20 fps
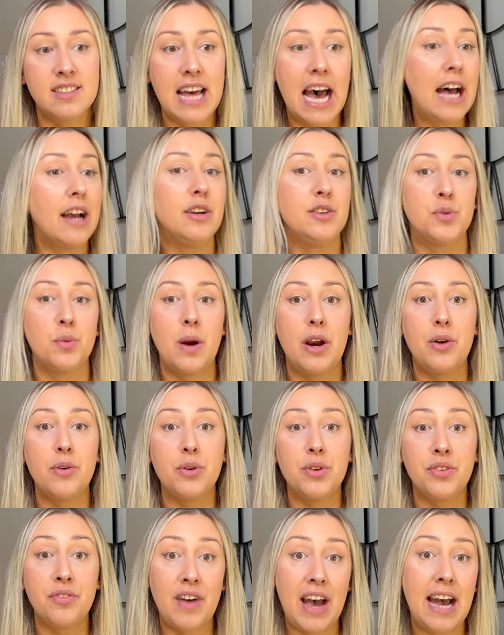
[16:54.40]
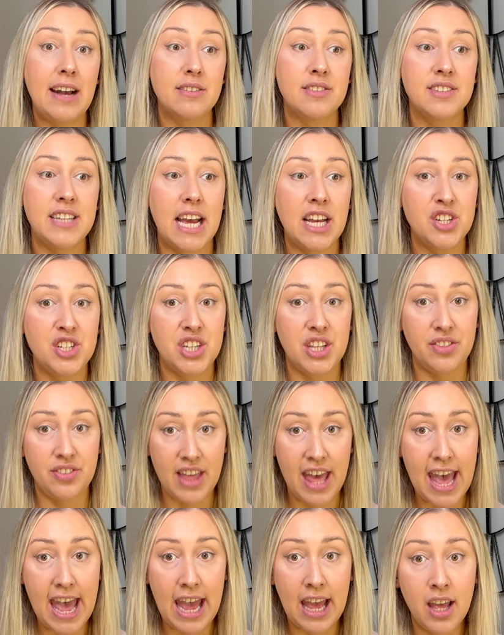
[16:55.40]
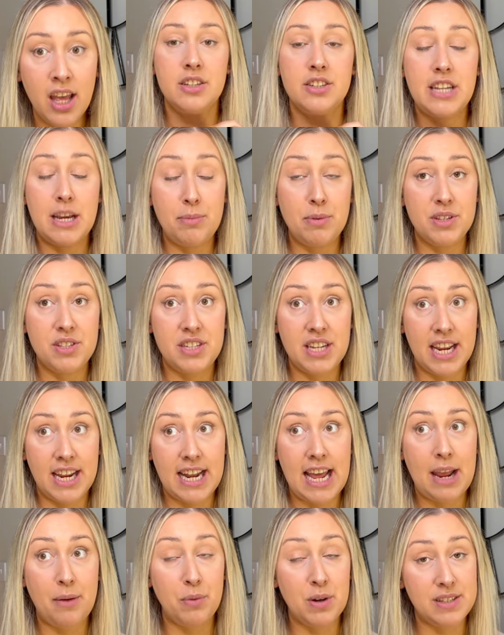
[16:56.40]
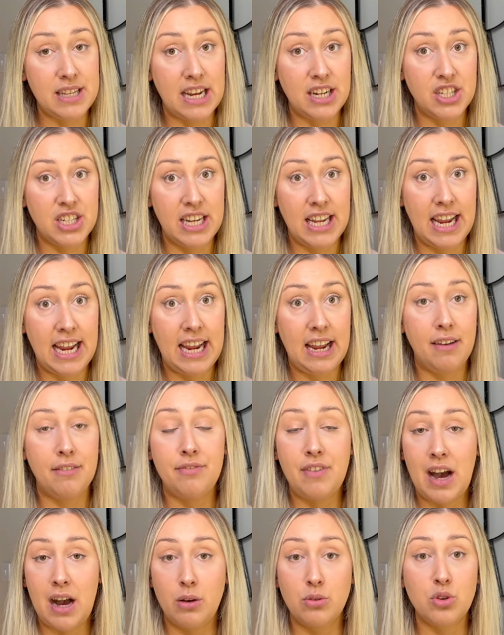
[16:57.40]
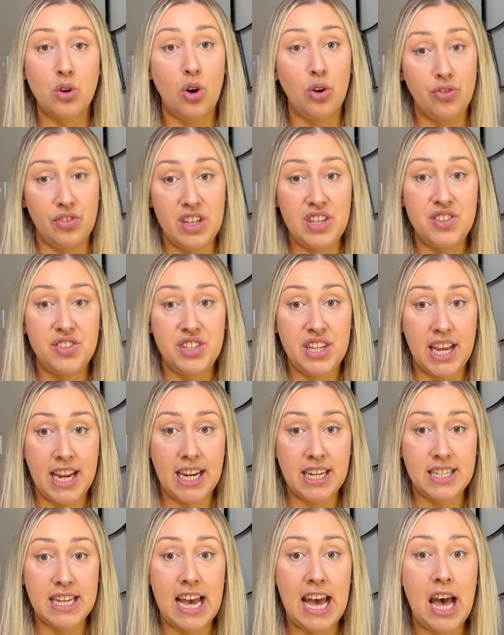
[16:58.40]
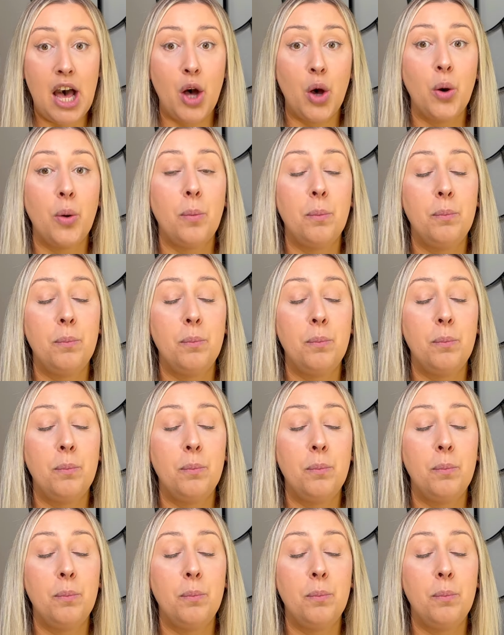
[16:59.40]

that is where it was found, stashed in there. Deborah's DNA was actually found on this tea towel,